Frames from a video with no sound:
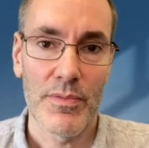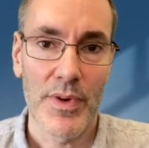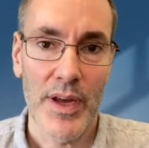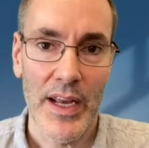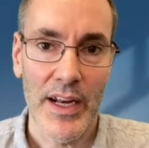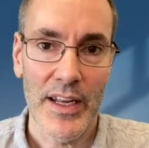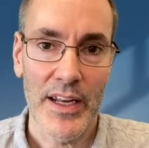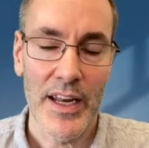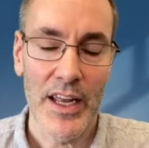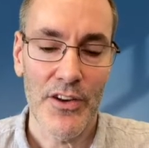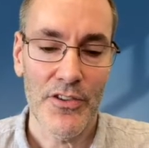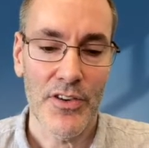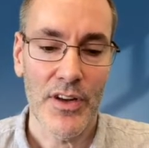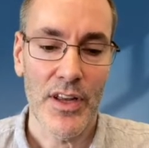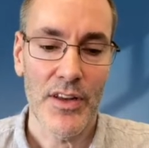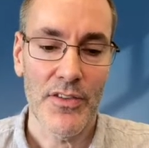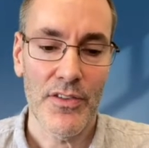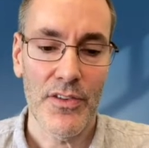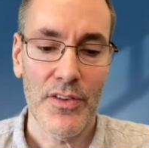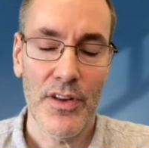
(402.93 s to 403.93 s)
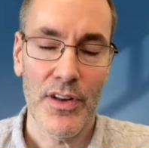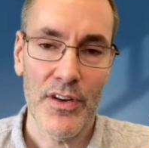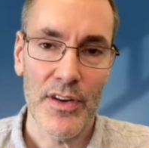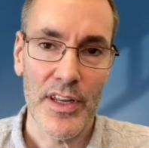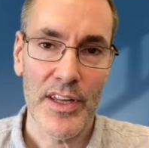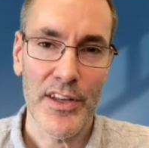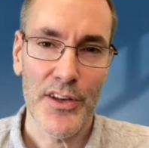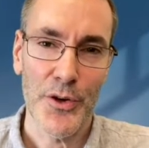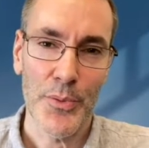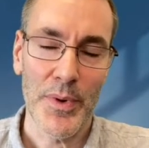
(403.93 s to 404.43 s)
alienation as a
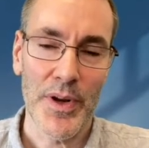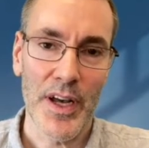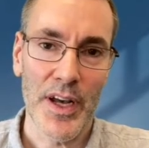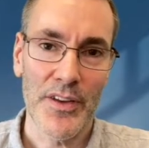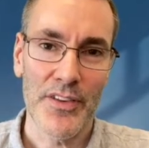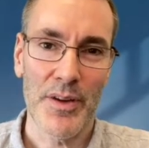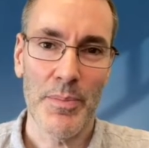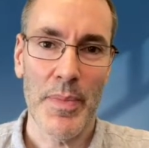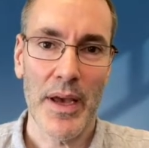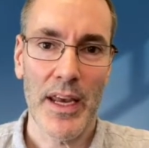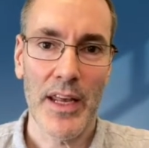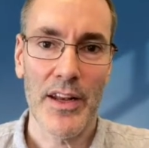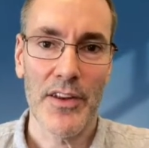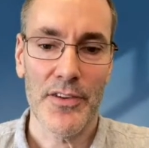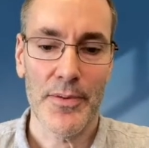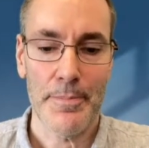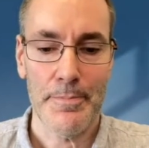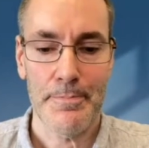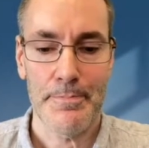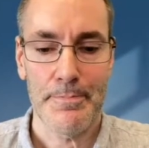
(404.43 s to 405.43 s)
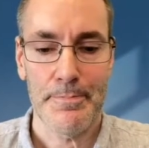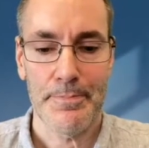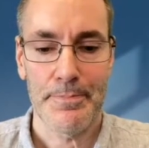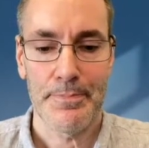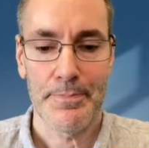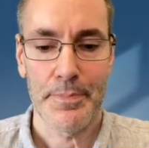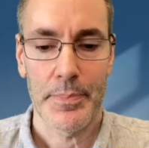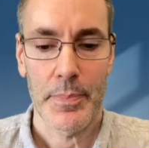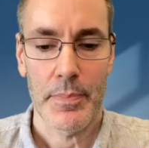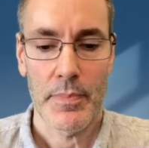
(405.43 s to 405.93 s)
dehumanizing mechanism.
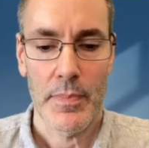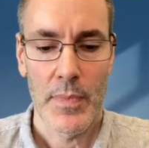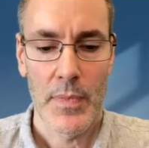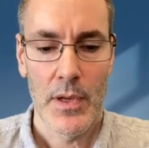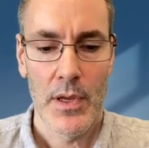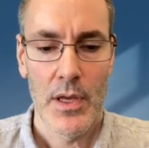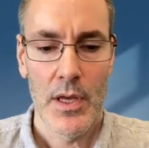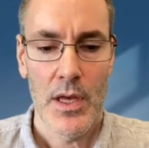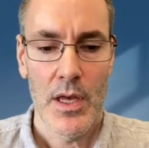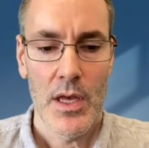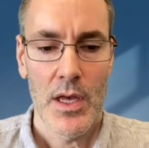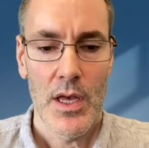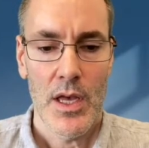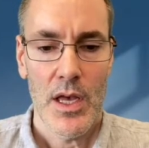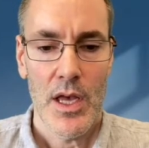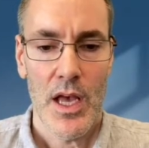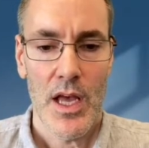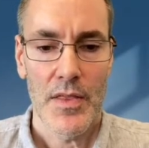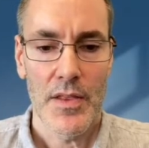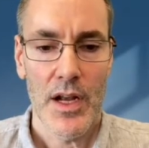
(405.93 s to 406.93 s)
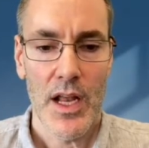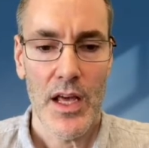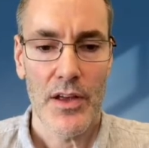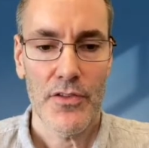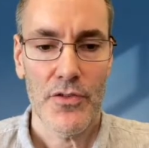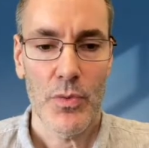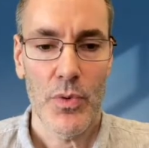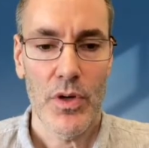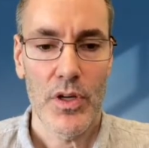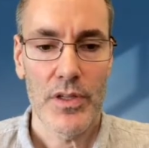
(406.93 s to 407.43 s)
And the
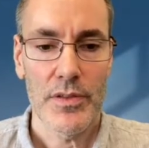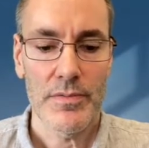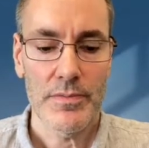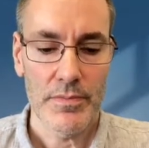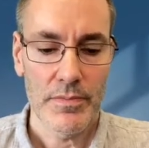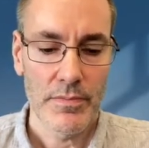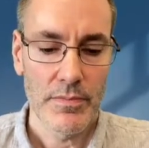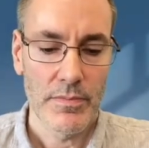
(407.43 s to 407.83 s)
last one.